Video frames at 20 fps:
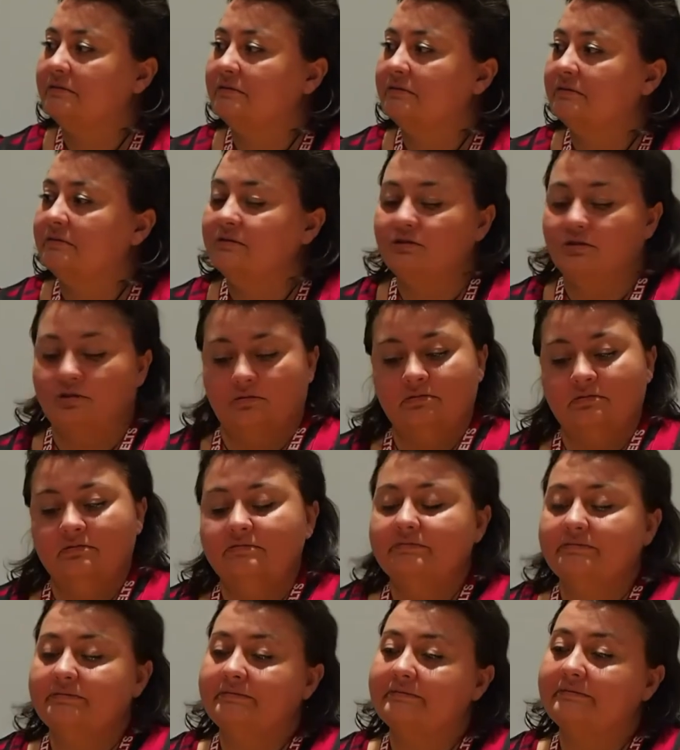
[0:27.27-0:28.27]

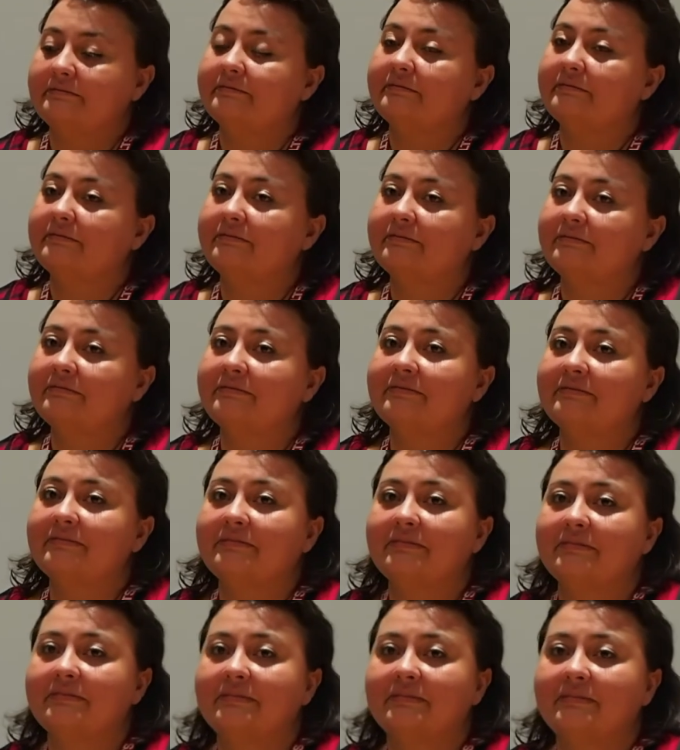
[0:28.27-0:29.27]

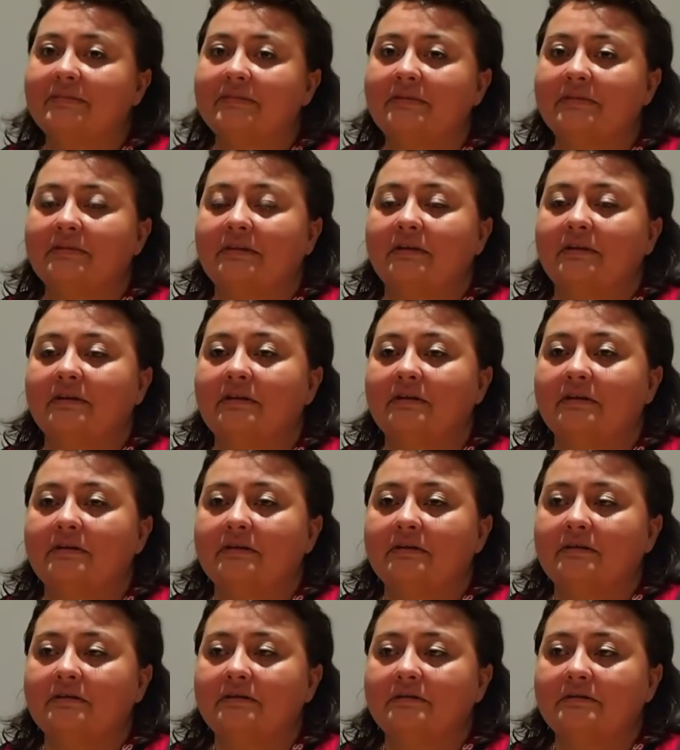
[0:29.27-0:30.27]

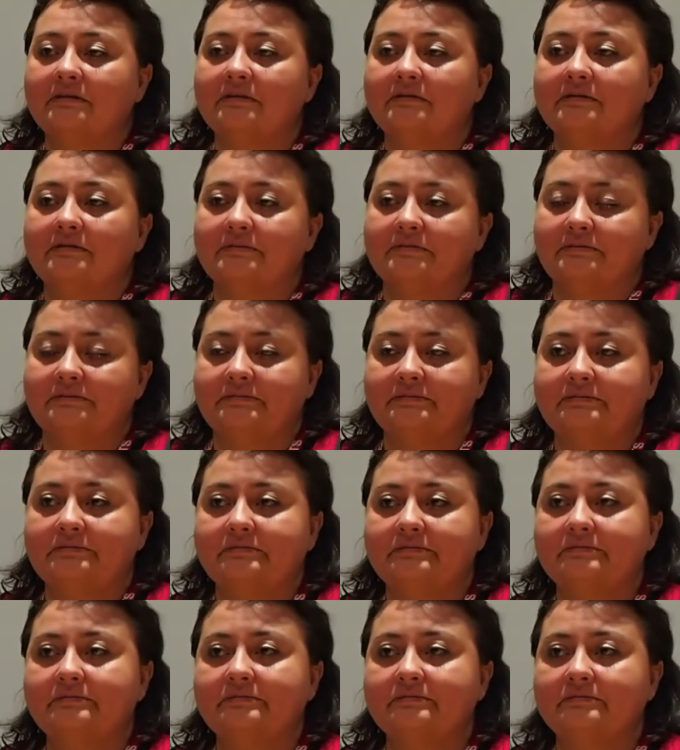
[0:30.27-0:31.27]

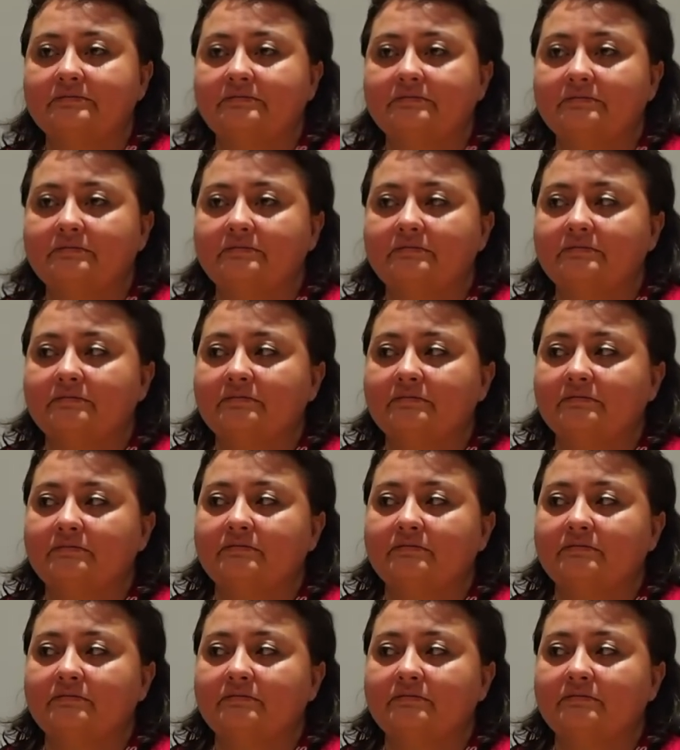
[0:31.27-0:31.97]
The person shown says nothing.